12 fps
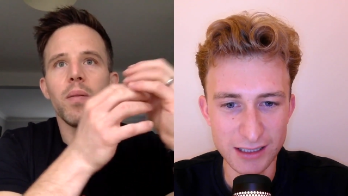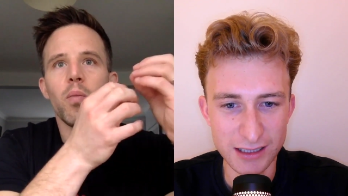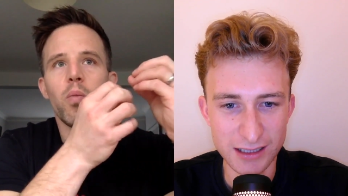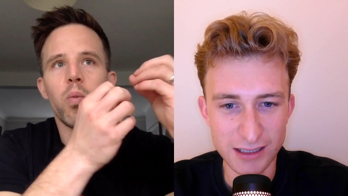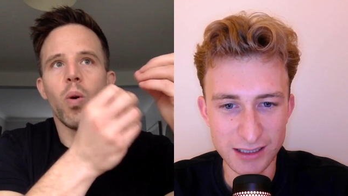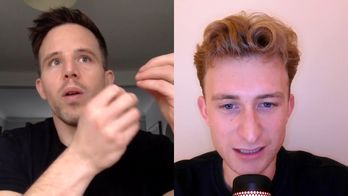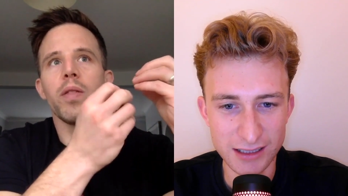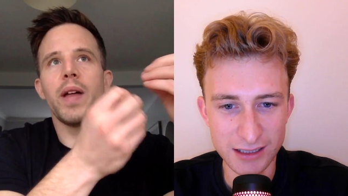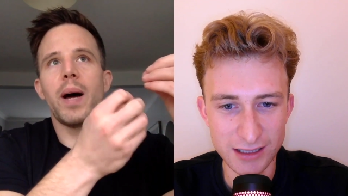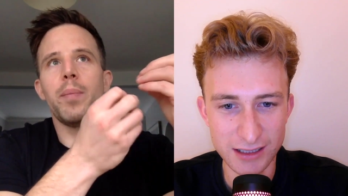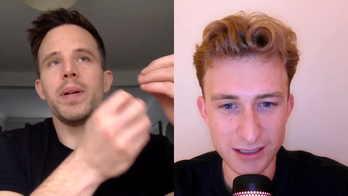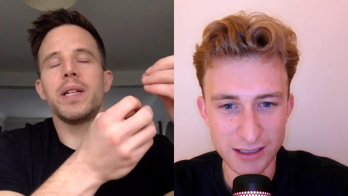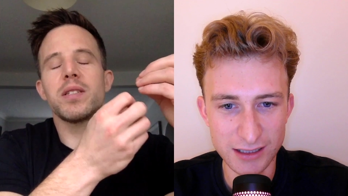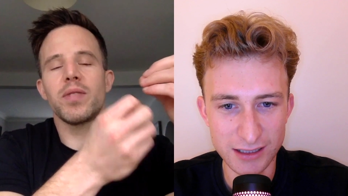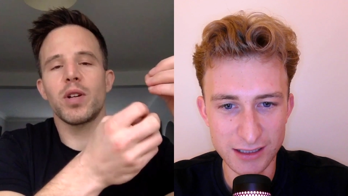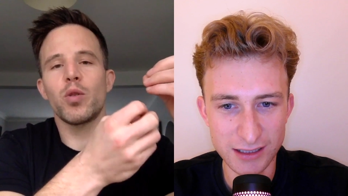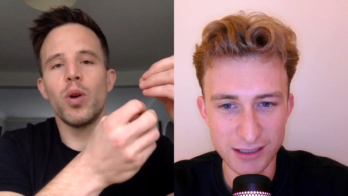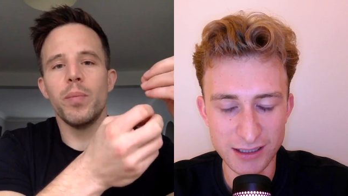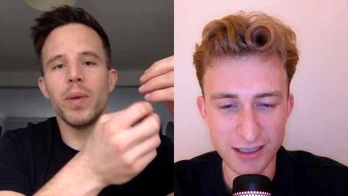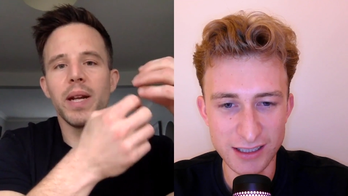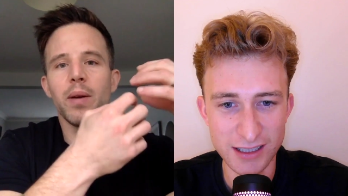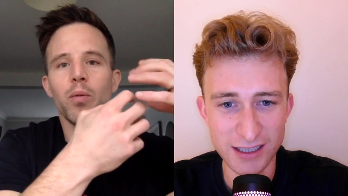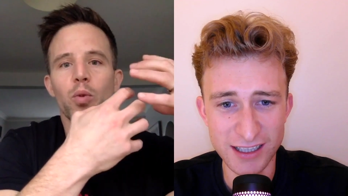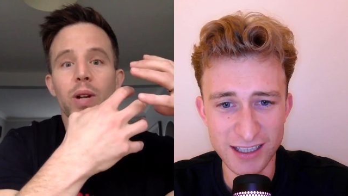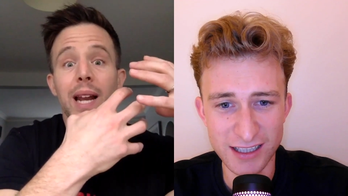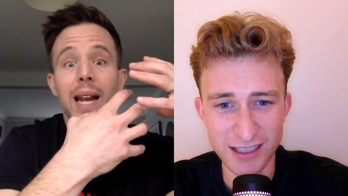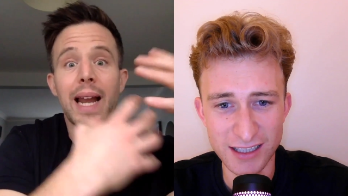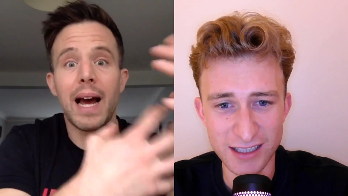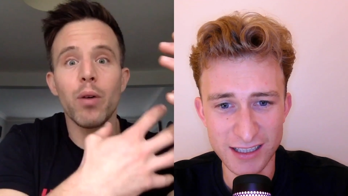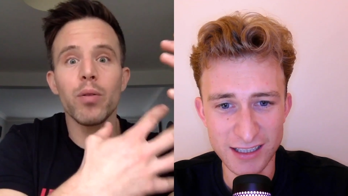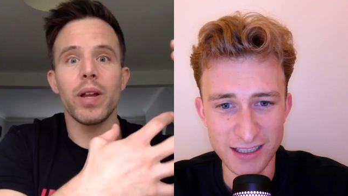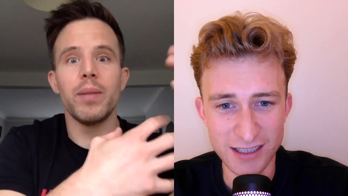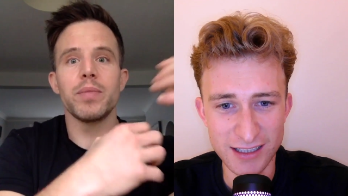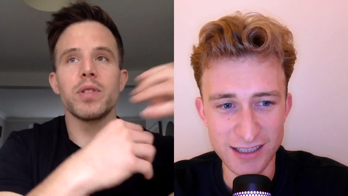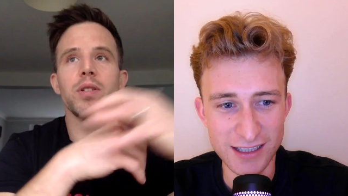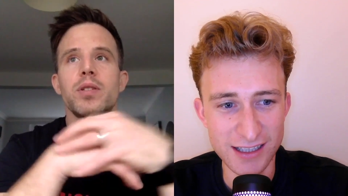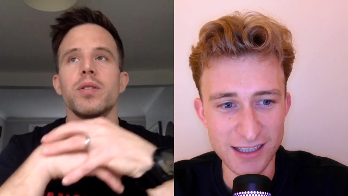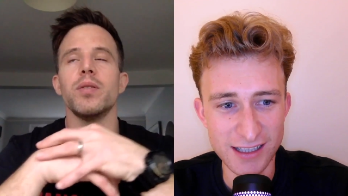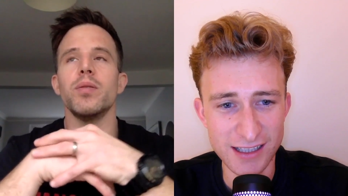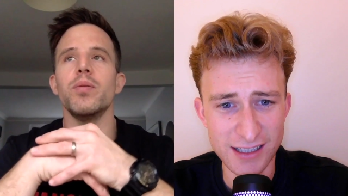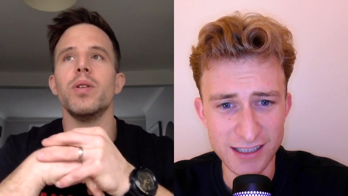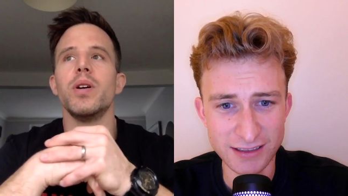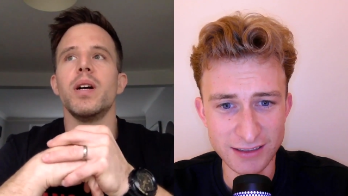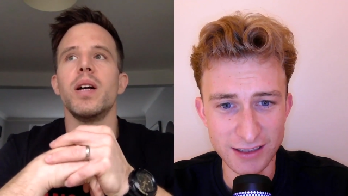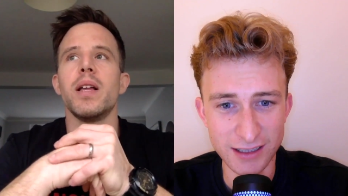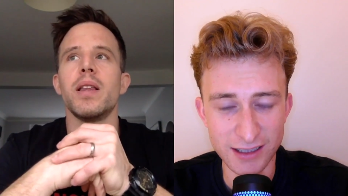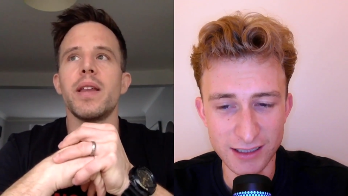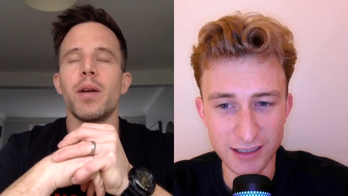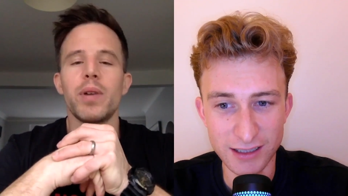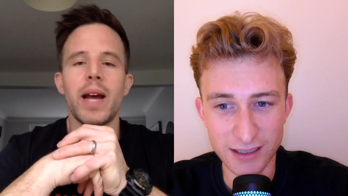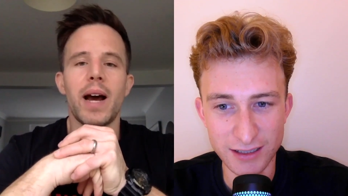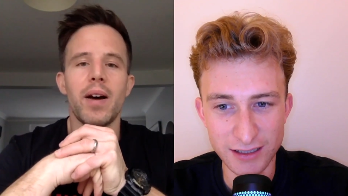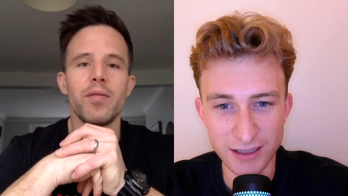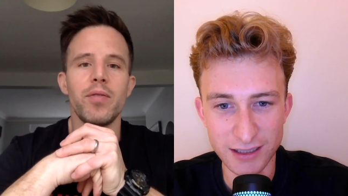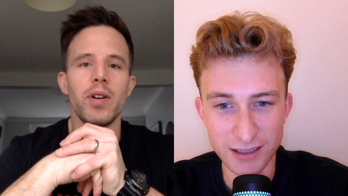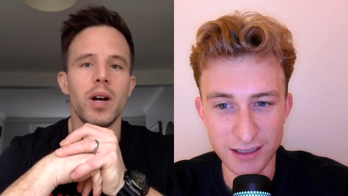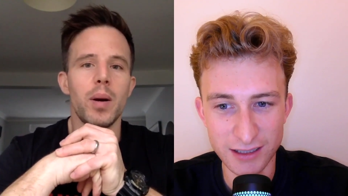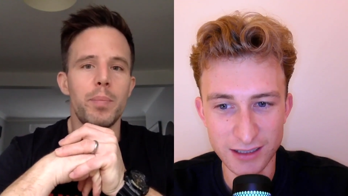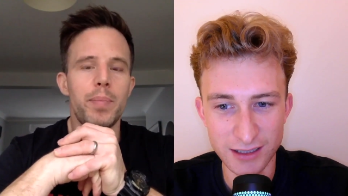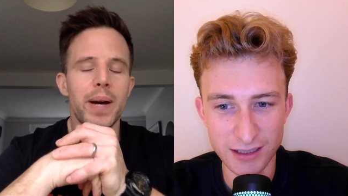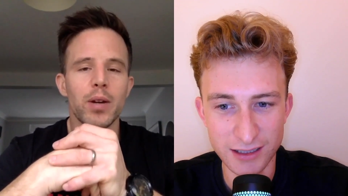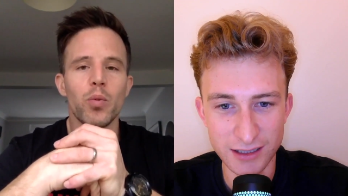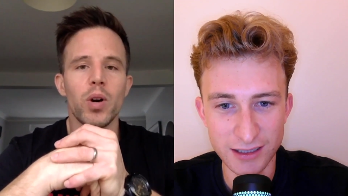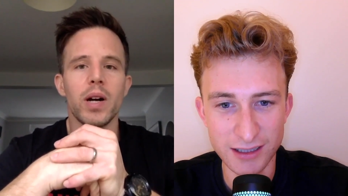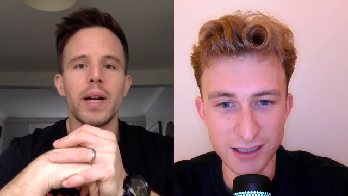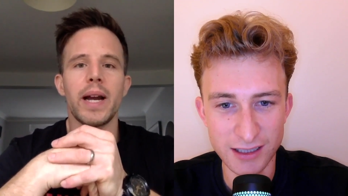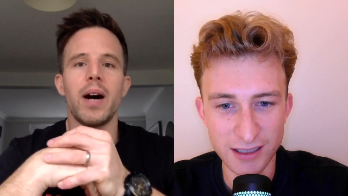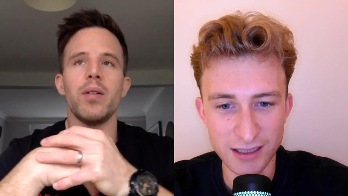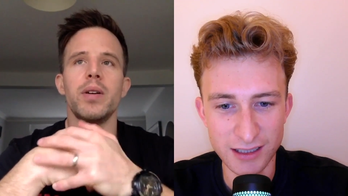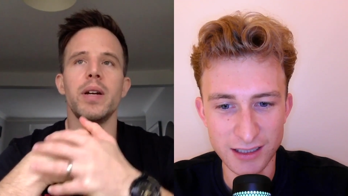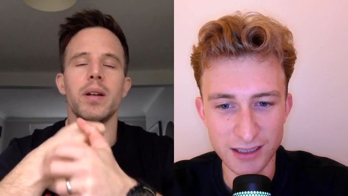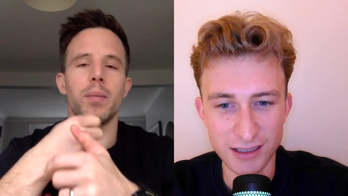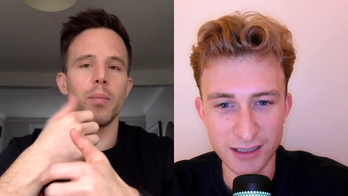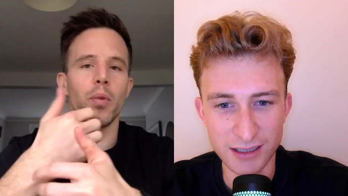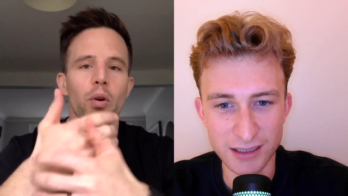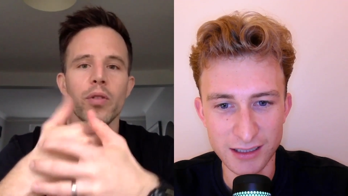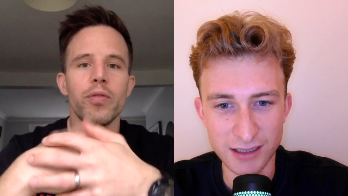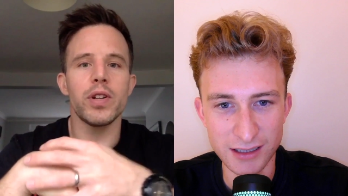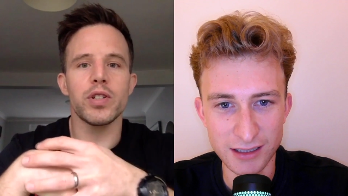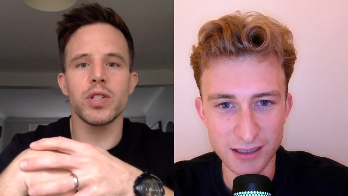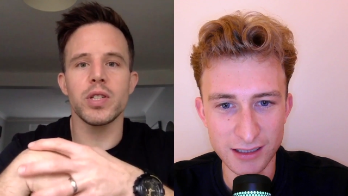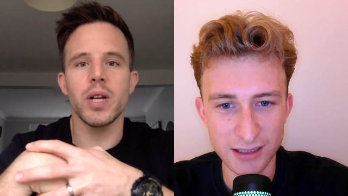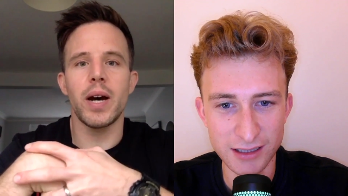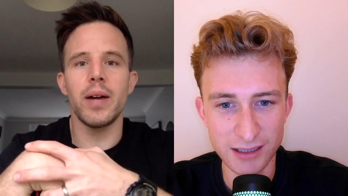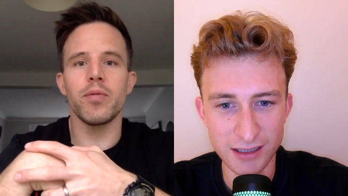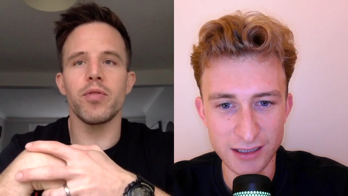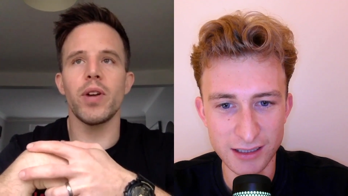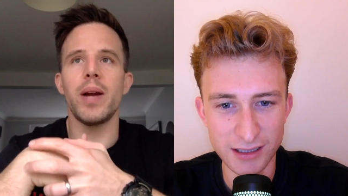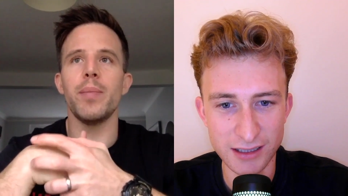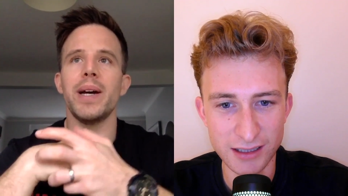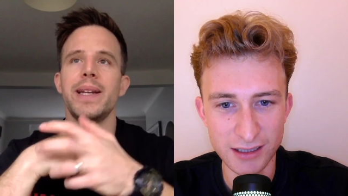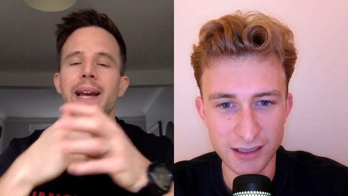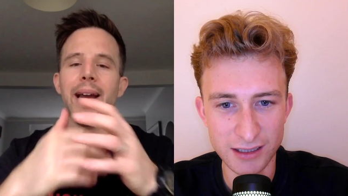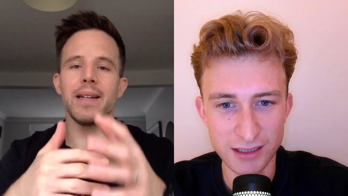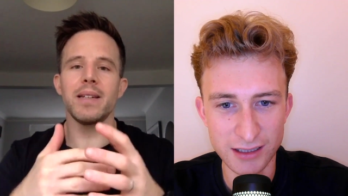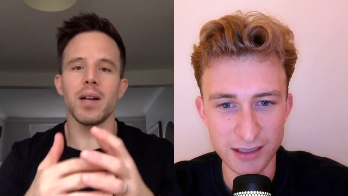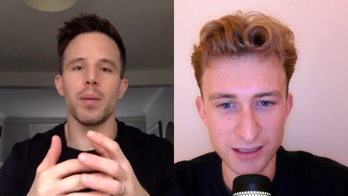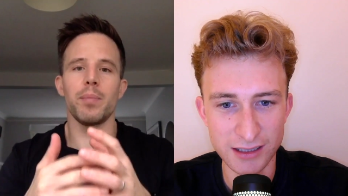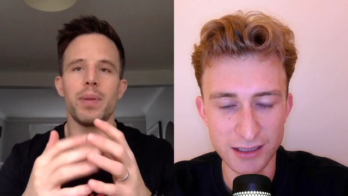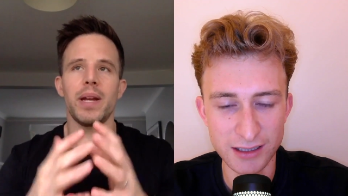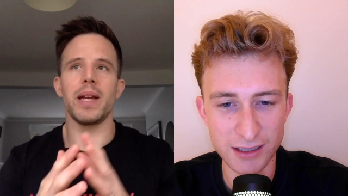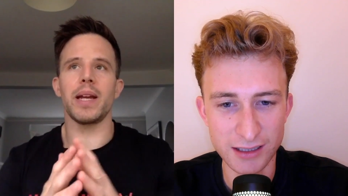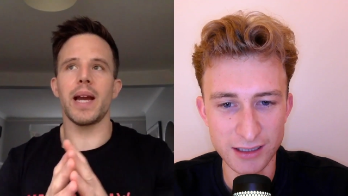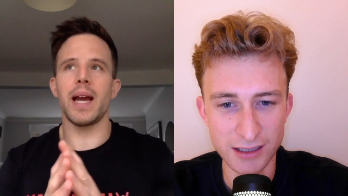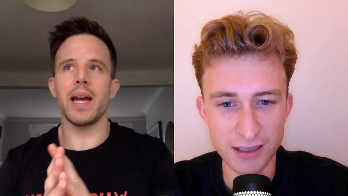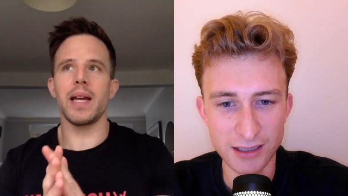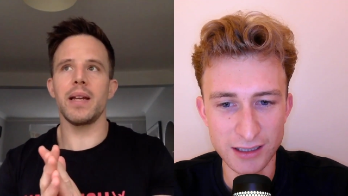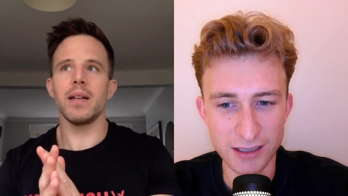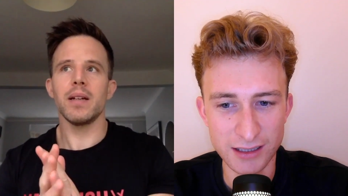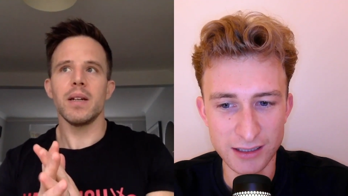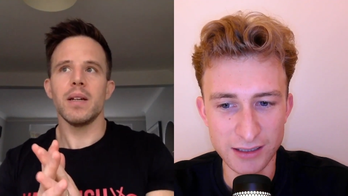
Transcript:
Speaker 1: what that piece of equipment would allow them to do, they would have a better workout in a more efficient time frame and end up being a